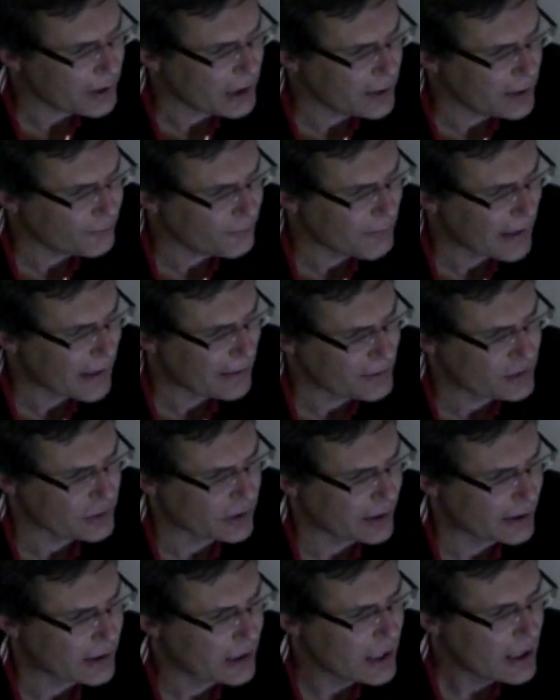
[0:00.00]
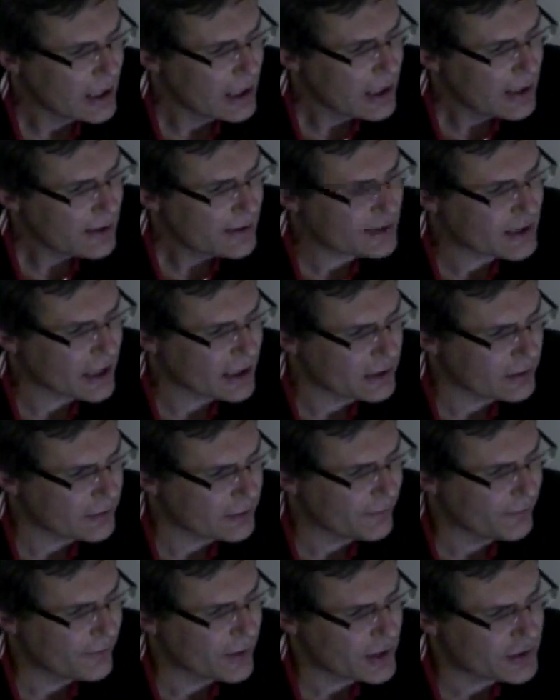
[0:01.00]
So we learned from Bubble Sort. This
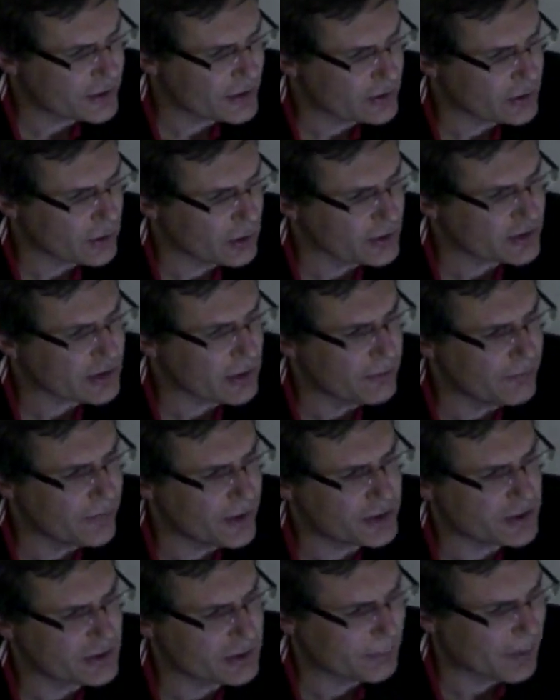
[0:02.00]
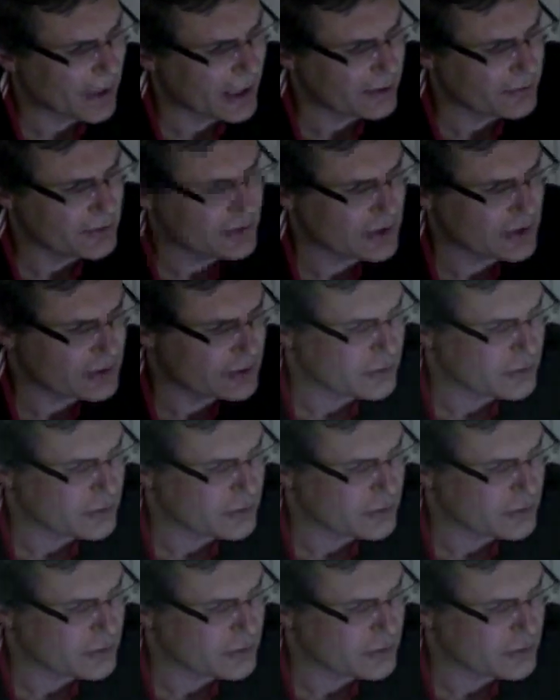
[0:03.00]
idea of inversions, also inversions apply to